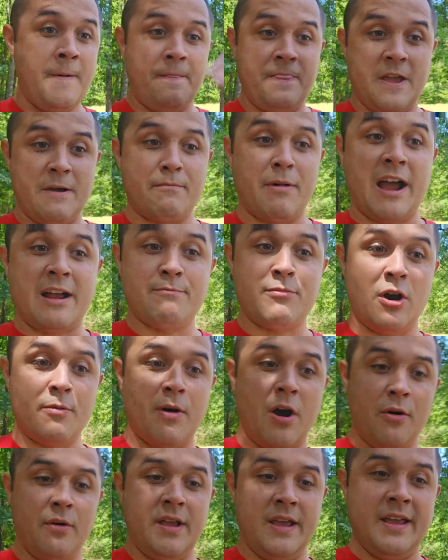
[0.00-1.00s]
that Mike
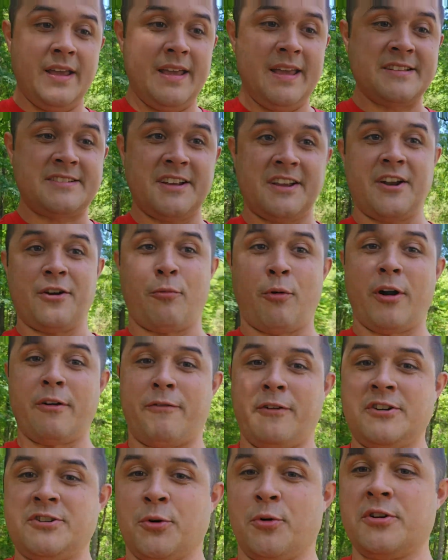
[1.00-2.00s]
Bobo isn't going to work
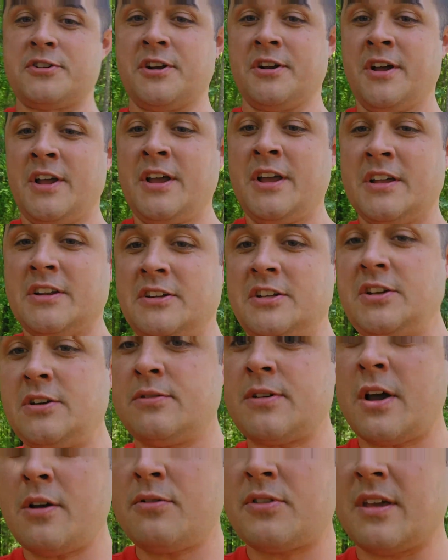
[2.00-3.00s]
for Georgia. Do
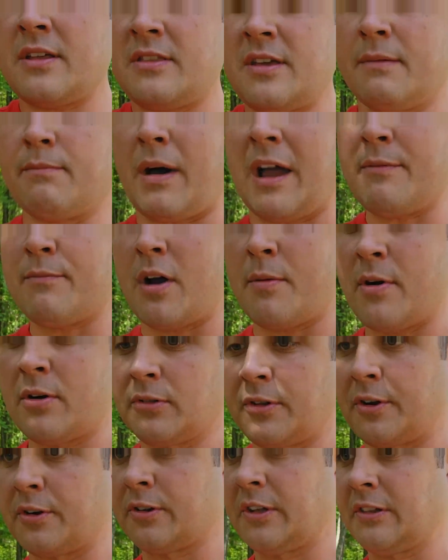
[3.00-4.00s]
you know that Mike Bobo
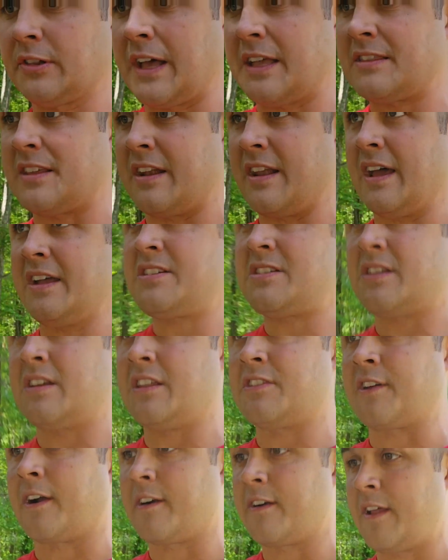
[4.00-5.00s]
literally led the nation
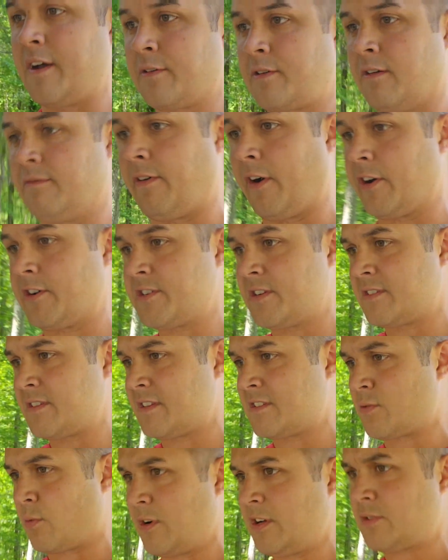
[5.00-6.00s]
in third down conversions
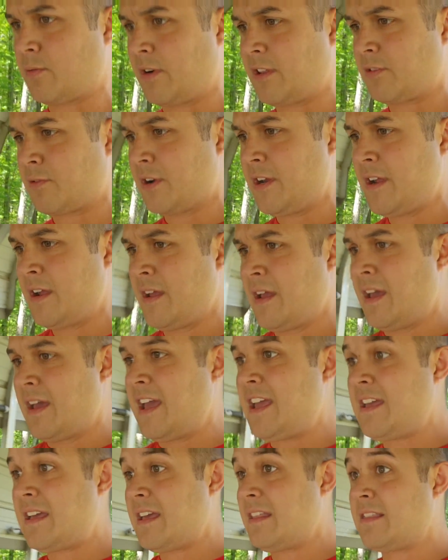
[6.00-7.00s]
in 2023?
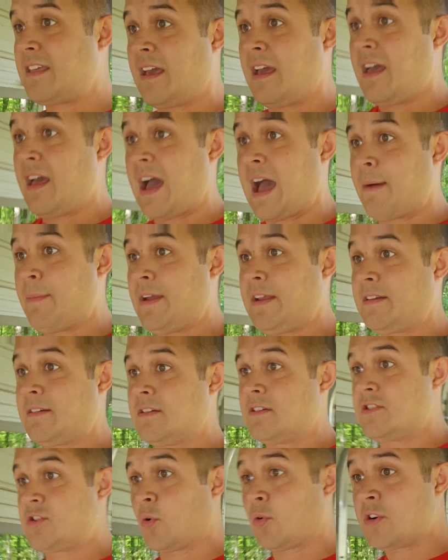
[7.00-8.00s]
I mean,
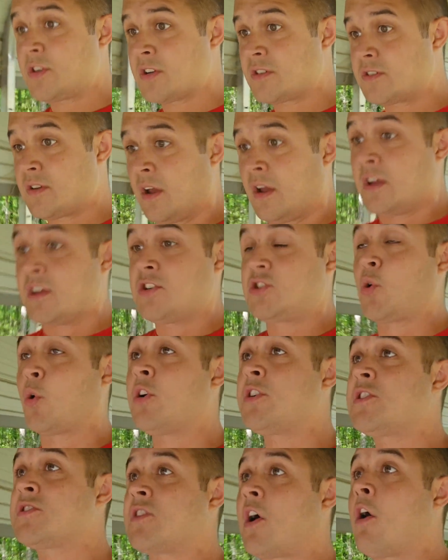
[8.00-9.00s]
Georgia's
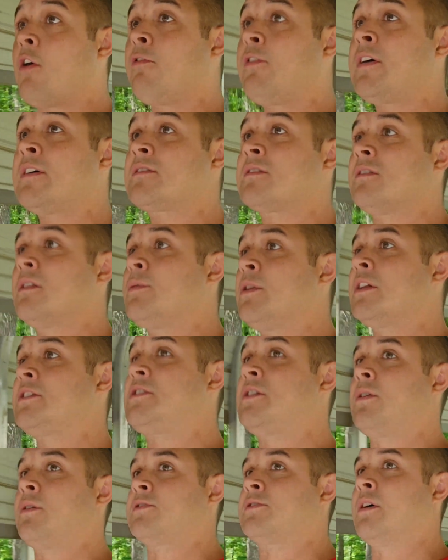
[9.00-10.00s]
offense, let me
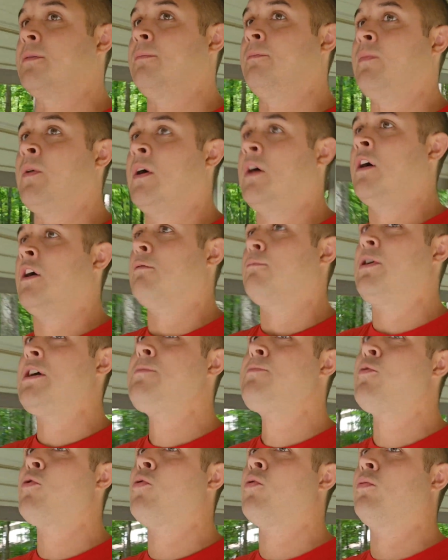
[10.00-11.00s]
let you in on something.
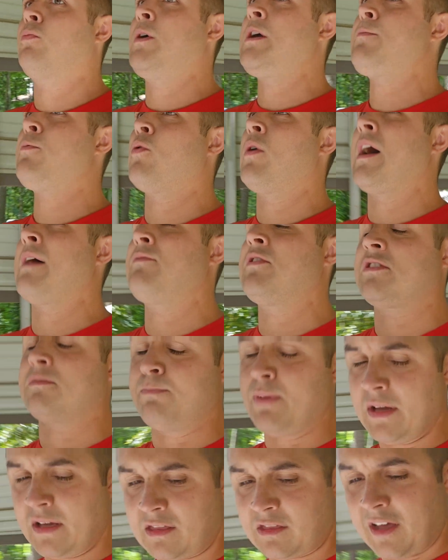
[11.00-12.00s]
People have this
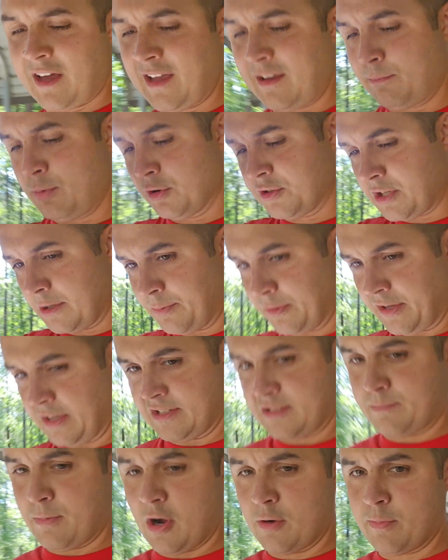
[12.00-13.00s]
big thing built up
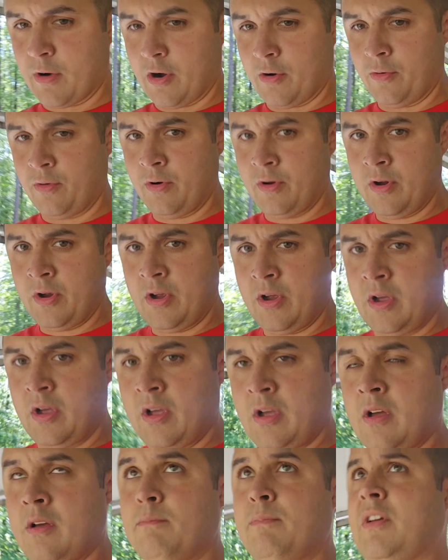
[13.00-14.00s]
against Bobo
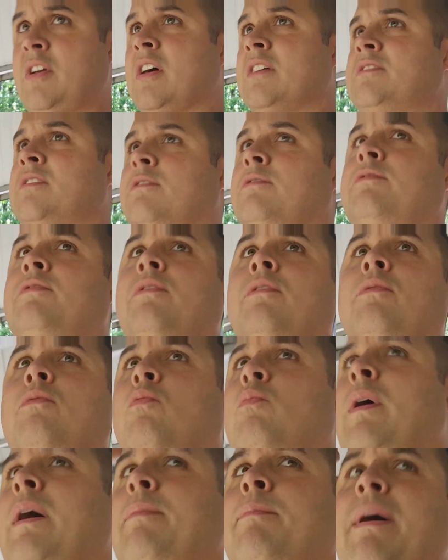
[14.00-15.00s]
because of
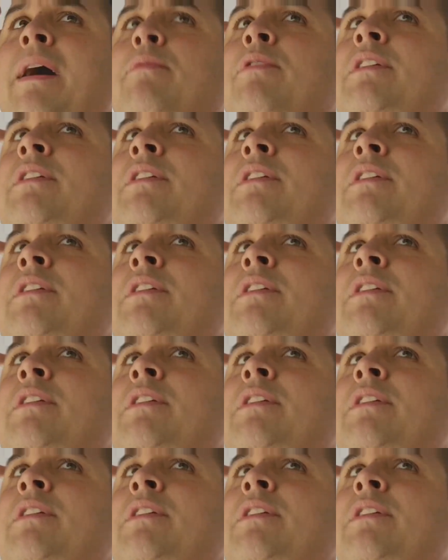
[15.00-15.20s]
back